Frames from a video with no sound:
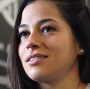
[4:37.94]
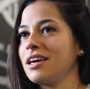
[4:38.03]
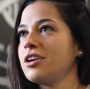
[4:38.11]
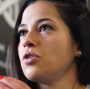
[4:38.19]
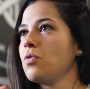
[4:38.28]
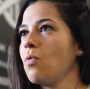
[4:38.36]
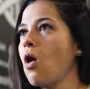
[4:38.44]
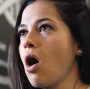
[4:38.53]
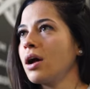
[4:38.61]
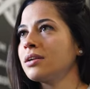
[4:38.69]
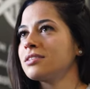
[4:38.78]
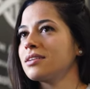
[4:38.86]
that you
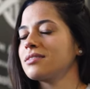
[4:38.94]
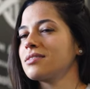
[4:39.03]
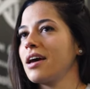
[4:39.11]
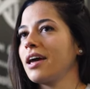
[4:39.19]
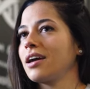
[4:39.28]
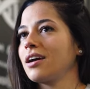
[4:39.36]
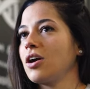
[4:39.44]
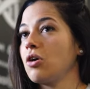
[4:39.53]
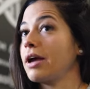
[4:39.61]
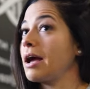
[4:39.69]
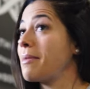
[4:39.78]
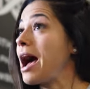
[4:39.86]
want, it's like,
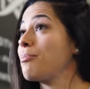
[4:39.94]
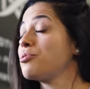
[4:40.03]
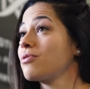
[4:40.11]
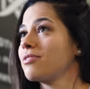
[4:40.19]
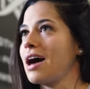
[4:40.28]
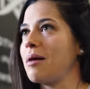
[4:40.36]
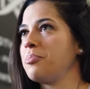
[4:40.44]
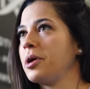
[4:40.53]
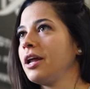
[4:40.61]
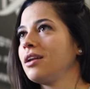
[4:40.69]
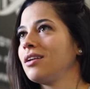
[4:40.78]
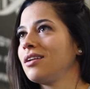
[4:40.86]
okay, I'm happy with that,
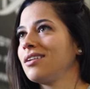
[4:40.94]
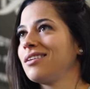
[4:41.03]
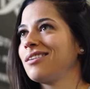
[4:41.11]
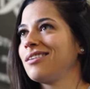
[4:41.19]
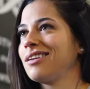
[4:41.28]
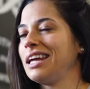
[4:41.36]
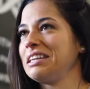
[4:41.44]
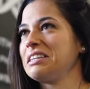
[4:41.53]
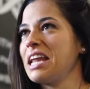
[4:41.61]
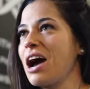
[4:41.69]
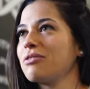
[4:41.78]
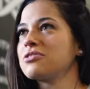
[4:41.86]
but like
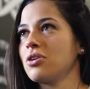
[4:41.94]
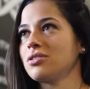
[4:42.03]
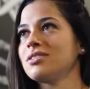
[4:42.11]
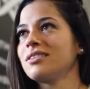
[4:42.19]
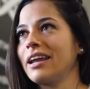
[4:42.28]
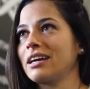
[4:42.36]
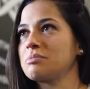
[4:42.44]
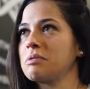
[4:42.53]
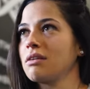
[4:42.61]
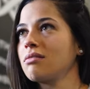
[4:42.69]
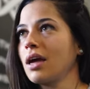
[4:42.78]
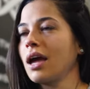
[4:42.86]
now it's on to the next
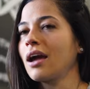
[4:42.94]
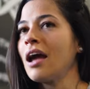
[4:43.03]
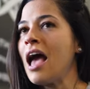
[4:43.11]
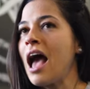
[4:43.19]
big thing.